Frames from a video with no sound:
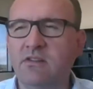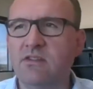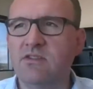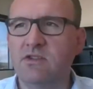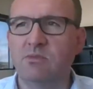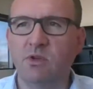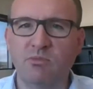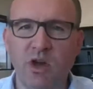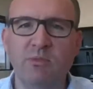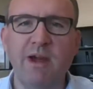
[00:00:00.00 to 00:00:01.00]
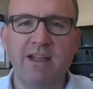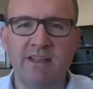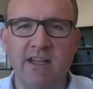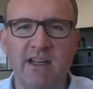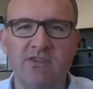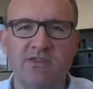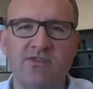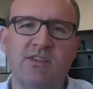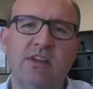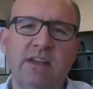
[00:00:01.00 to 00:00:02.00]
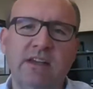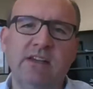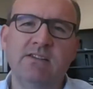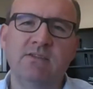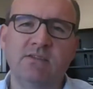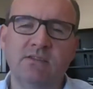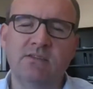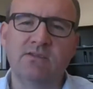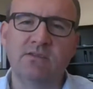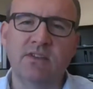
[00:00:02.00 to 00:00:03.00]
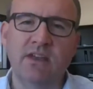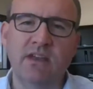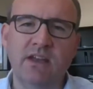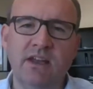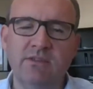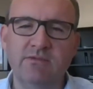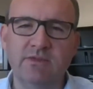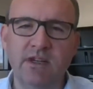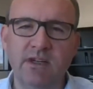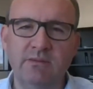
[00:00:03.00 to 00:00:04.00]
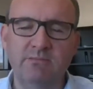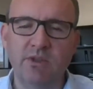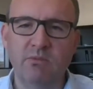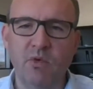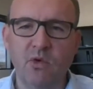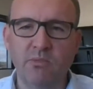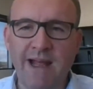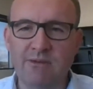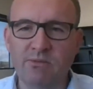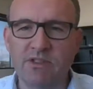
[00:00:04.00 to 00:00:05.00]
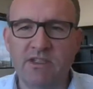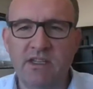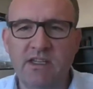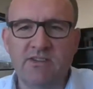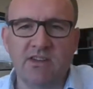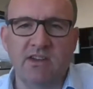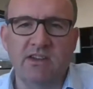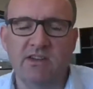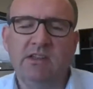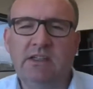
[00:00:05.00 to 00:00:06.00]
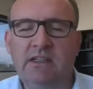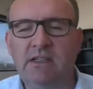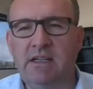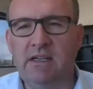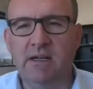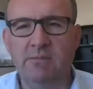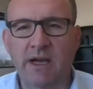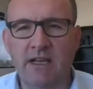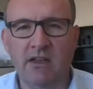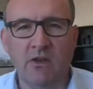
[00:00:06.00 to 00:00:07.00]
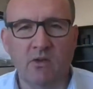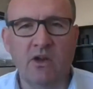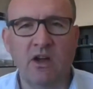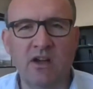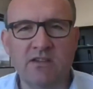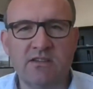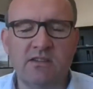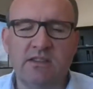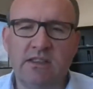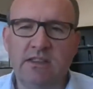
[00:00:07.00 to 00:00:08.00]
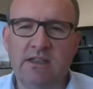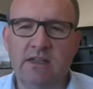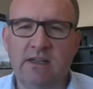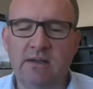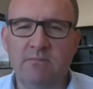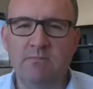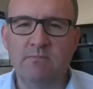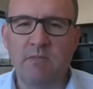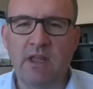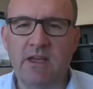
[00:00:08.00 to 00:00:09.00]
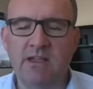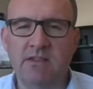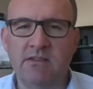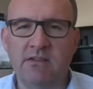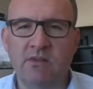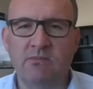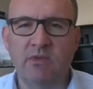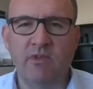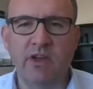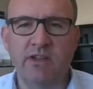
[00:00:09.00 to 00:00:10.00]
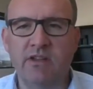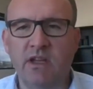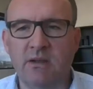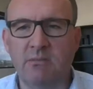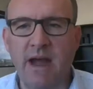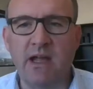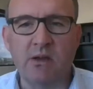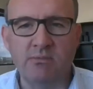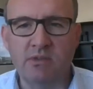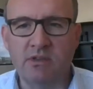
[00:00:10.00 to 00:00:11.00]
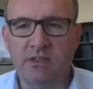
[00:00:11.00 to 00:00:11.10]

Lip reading: consumer broadband connections, so they can have more bandwidth to each site at a lower cost, and provide kind of backup